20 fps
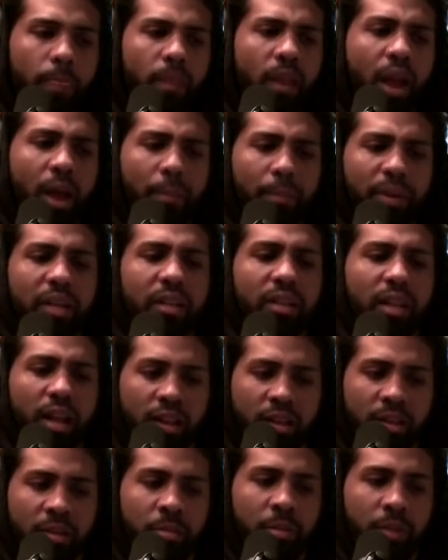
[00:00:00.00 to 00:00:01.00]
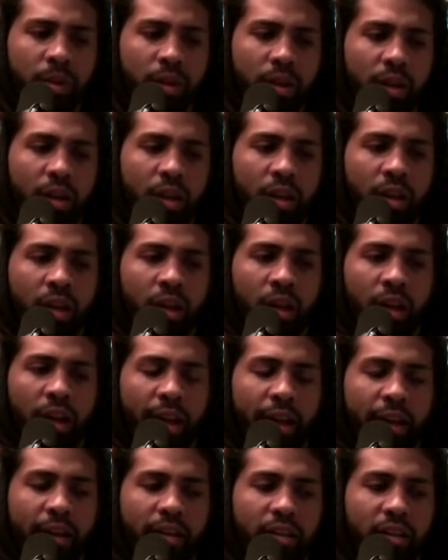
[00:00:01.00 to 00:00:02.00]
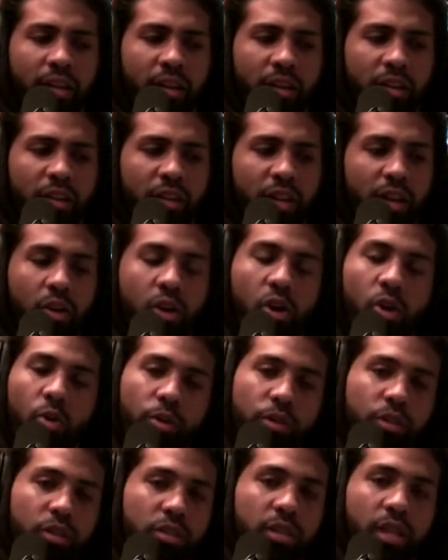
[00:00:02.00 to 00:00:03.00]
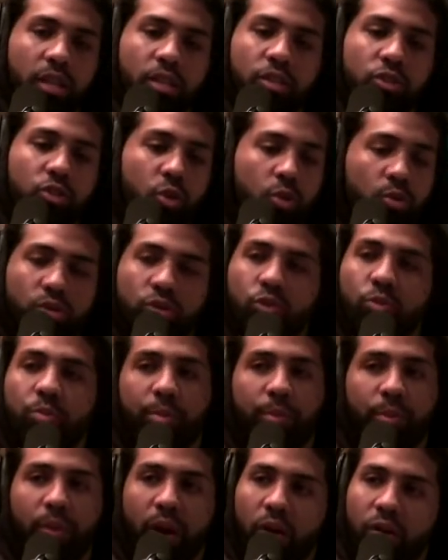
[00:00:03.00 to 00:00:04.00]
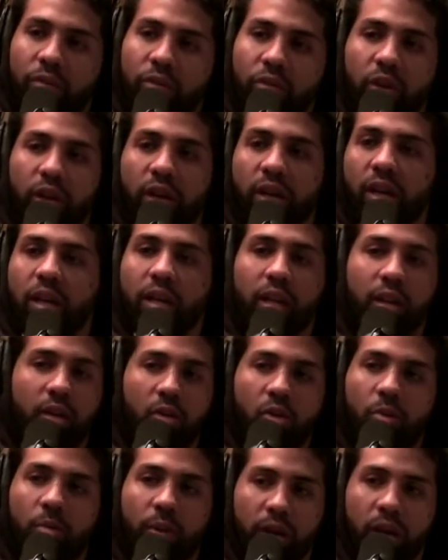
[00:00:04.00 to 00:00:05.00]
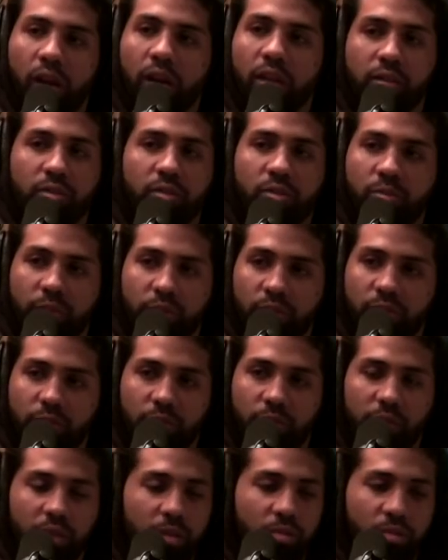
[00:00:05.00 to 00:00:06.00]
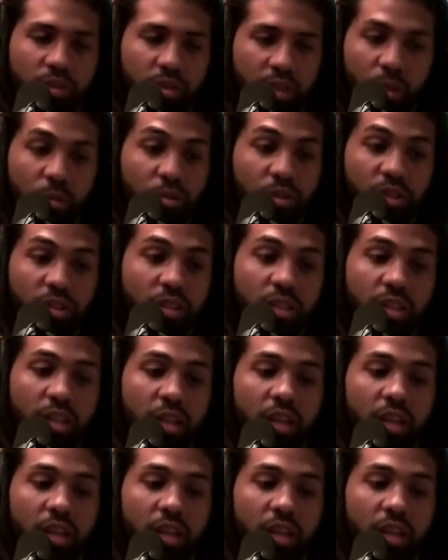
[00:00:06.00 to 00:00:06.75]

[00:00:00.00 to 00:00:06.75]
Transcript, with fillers: I meet a lot of them, and uh, they're like, "Oh, we're just like so super proud of her. I can't like, oh my God, it was, it was, it was they were just